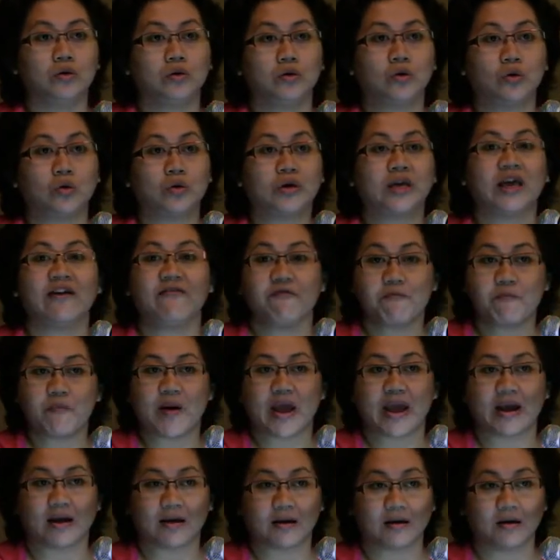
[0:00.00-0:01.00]
to give
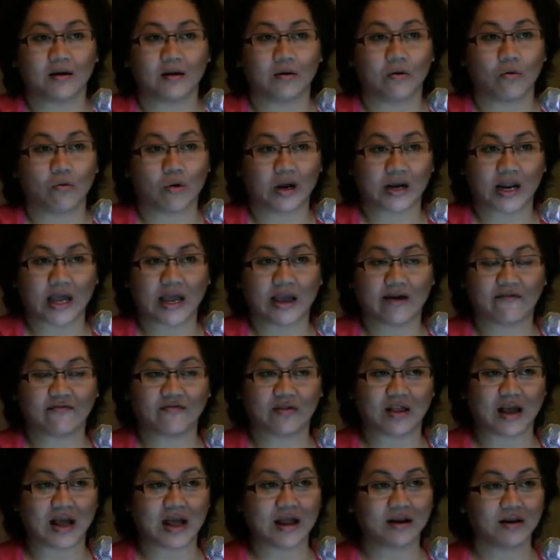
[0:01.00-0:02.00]
back what I
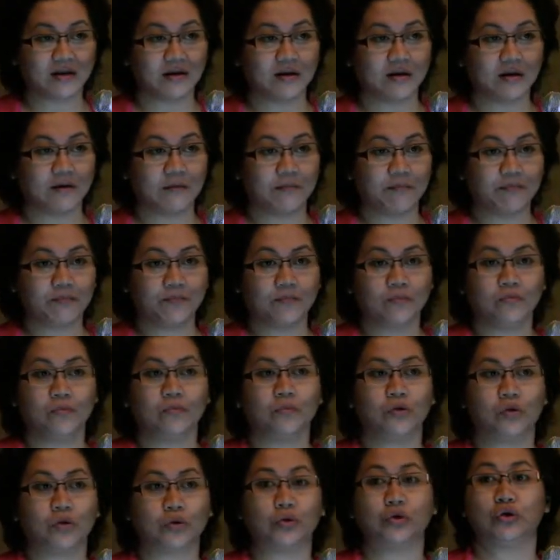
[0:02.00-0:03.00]
have done
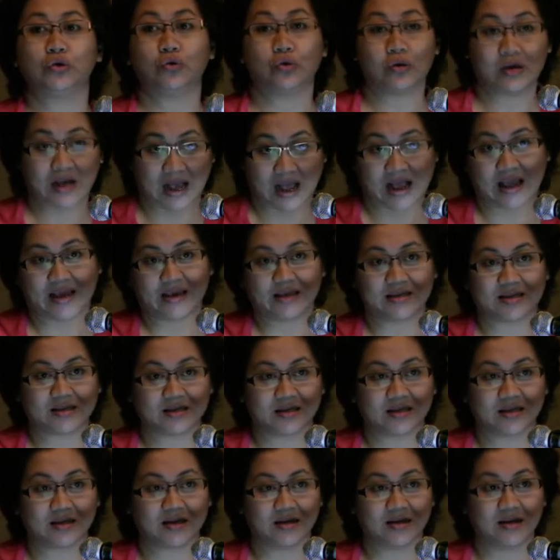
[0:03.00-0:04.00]
to you
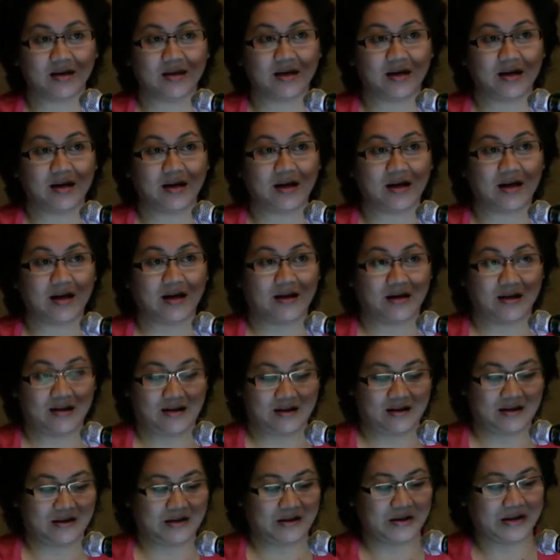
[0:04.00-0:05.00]
guys.
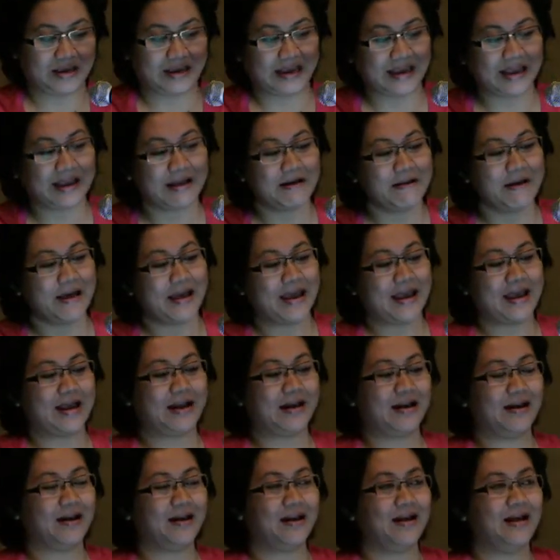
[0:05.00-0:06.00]
Okay?
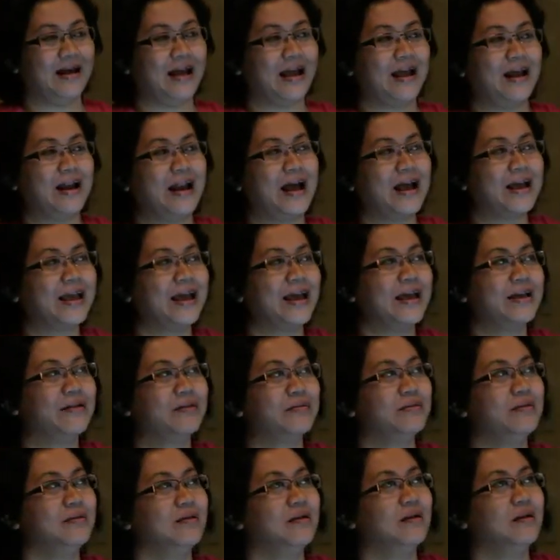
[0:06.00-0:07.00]
And
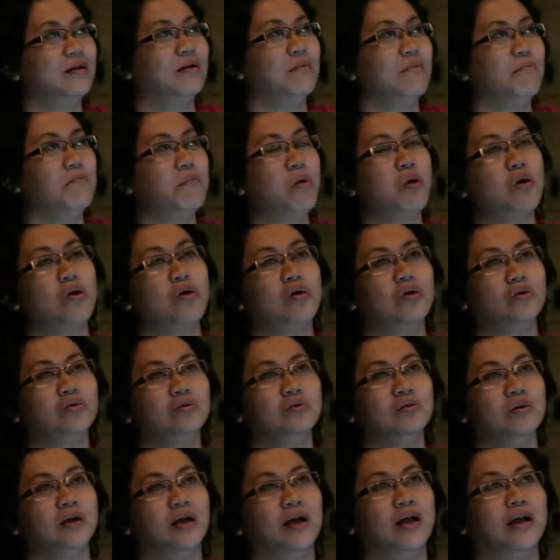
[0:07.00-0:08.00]
again, more,
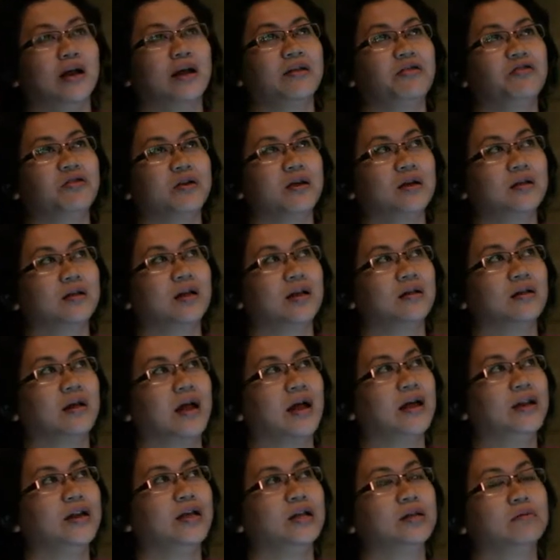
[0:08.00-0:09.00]
and I think that
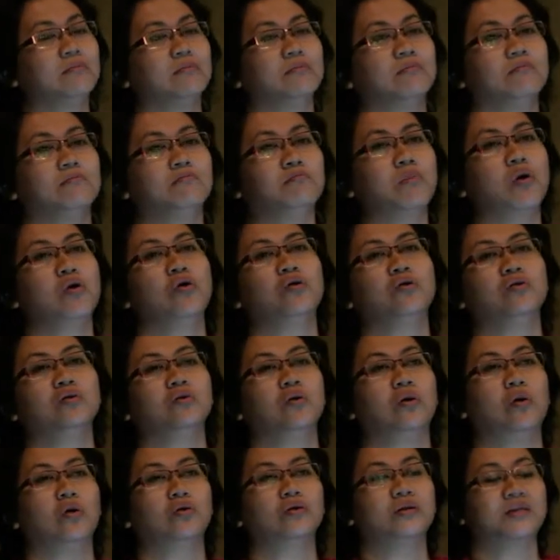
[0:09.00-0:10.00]
I need
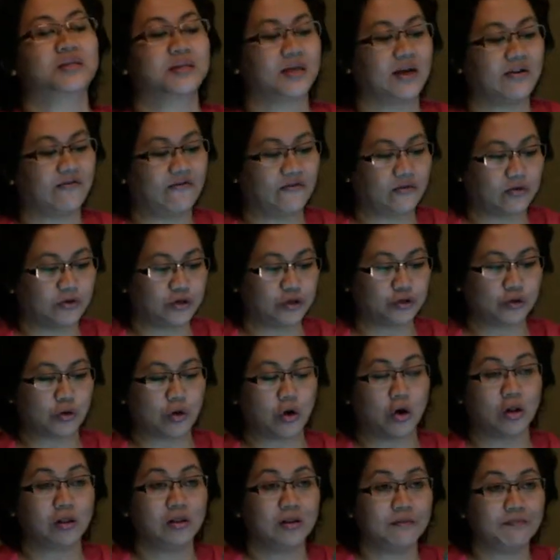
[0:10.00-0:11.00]
more on
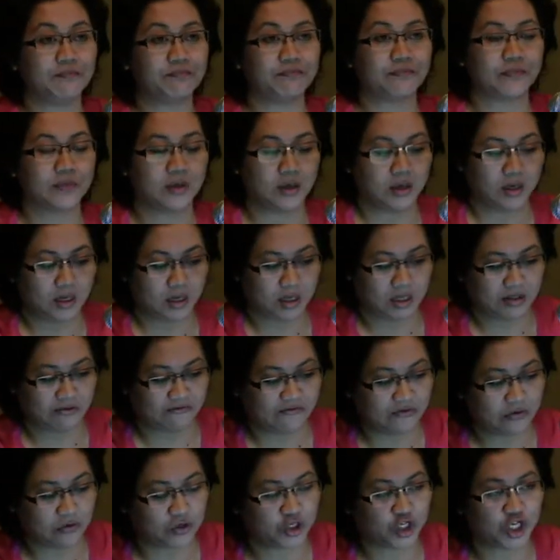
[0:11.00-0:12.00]
self-control in the
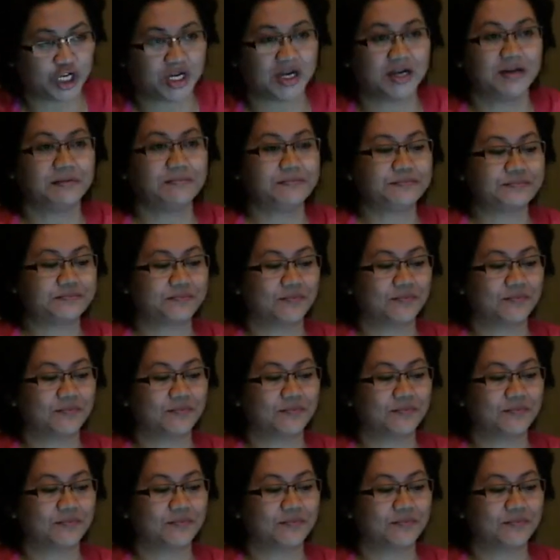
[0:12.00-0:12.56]
future,